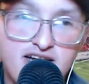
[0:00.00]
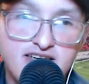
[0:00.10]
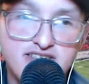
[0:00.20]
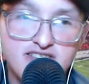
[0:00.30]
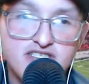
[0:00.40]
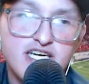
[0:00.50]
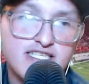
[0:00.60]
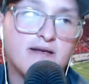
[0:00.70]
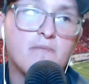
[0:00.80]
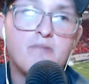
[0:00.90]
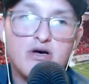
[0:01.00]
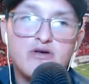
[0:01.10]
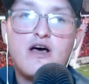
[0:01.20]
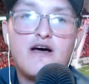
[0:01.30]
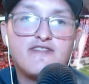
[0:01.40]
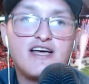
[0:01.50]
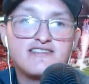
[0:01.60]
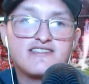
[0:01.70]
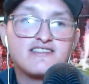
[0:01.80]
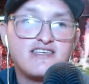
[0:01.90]
has a chance to build off of
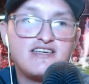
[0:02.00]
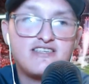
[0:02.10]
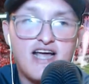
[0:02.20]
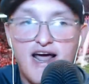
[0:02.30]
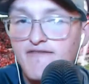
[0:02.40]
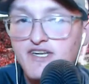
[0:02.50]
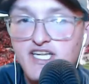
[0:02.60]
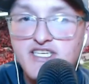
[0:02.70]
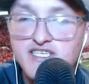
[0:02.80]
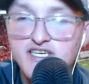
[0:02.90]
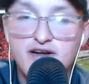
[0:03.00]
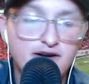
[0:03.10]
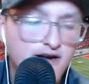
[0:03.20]
that success, have a decent year.